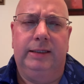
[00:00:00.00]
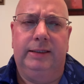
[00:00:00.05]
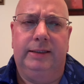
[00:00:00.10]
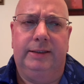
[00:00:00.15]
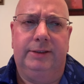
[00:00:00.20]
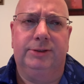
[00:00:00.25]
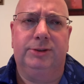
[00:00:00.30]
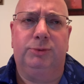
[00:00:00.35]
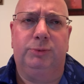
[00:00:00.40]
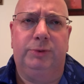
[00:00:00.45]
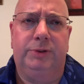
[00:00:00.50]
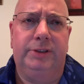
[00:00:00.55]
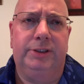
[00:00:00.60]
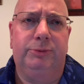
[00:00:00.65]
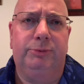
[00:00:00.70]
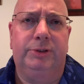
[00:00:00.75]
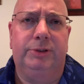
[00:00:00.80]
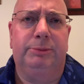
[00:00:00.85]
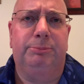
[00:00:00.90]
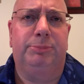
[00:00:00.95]
It is a really,
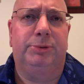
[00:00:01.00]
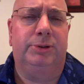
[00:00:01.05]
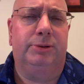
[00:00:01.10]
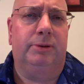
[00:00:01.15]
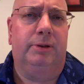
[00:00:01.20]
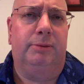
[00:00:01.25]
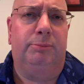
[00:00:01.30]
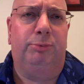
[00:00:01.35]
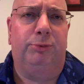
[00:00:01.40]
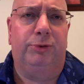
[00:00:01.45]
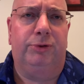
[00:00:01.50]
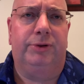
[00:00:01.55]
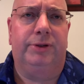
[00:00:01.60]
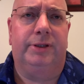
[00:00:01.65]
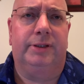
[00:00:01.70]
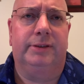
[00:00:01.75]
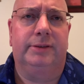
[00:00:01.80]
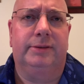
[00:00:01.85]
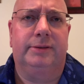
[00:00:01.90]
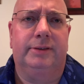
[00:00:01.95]
really a
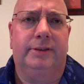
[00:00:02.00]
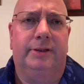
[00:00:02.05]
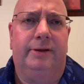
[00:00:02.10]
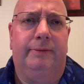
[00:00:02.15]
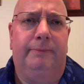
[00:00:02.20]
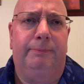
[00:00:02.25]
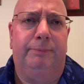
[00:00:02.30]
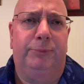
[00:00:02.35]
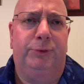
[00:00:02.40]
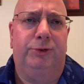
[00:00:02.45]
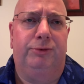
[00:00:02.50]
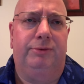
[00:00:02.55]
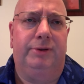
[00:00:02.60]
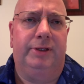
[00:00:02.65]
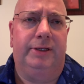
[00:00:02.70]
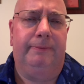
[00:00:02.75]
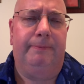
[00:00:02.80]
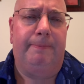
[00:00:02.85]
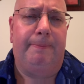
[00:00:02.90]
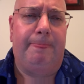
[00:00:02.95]
brilliant uh, movie.